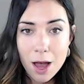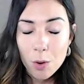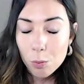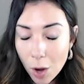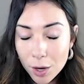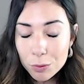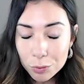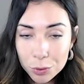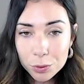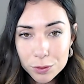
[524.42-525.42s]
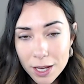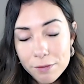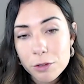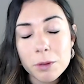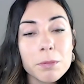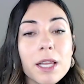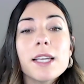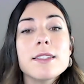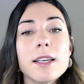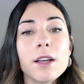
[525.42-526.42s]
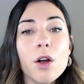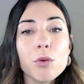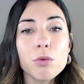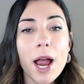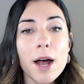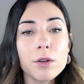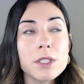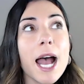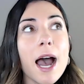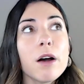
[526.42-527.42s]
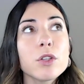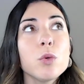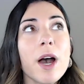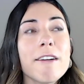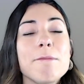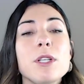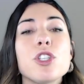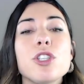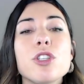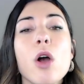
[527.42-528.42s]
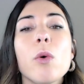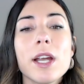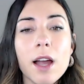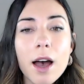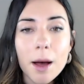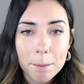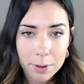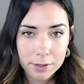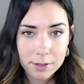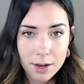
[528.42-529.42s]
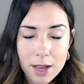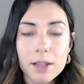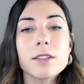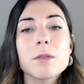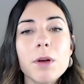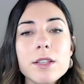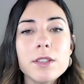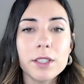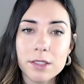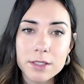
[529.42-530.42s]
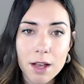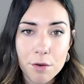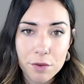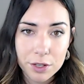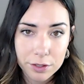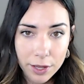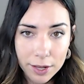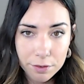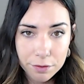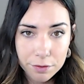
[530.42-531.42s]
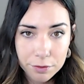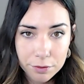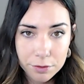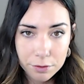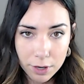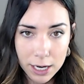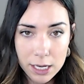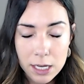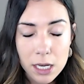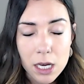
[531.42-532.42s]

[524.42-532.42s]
what rules have you been placing around how you have been showing up and expressing yourself in your life, right?